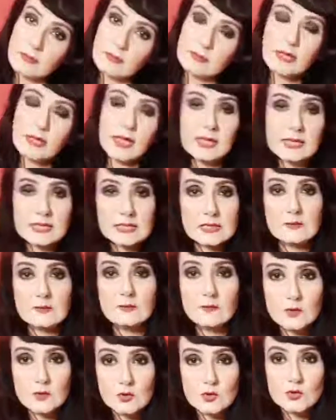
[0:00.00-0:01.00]
hates
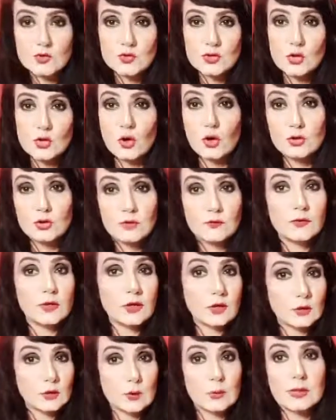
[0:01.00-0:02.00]
confusion. Although
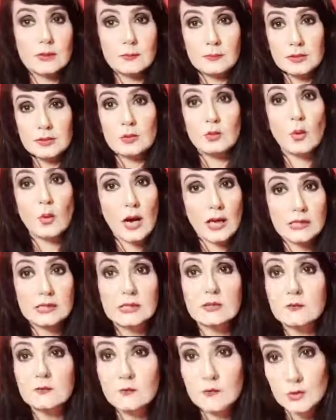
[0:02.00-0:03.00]
Virgo can be quite
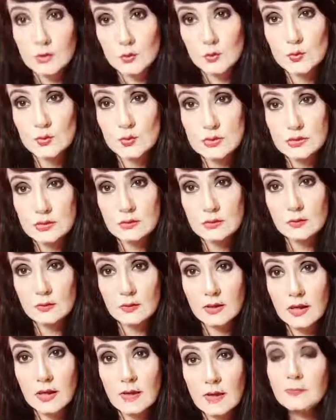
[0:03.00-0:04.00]
confused,
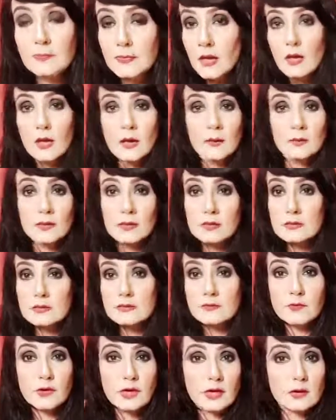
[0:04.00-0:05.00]
okay? Because
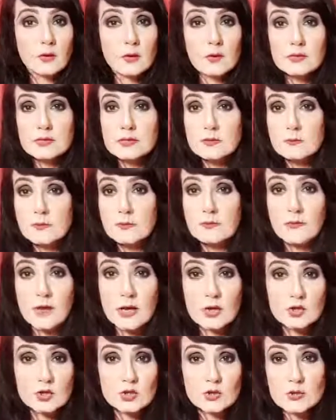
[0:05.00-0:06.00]
Virgo is a
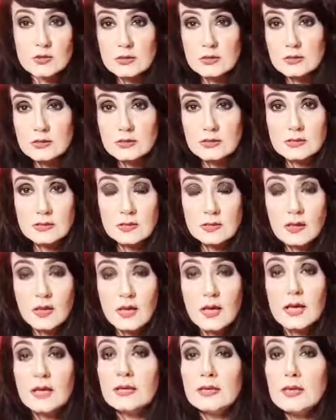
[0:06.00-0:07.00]
perfectionist.
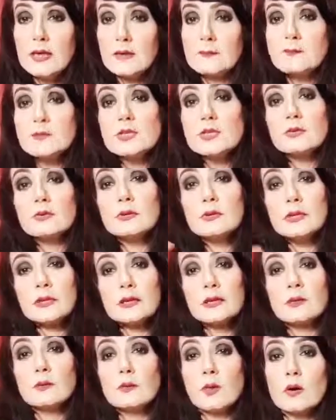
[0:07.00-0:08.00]
And Neptune
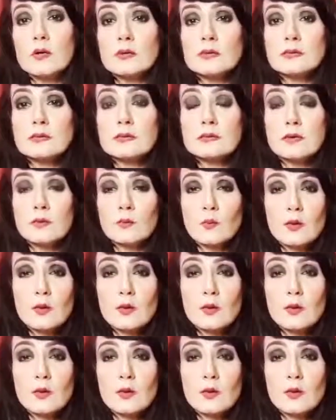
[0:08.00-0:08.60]
here wants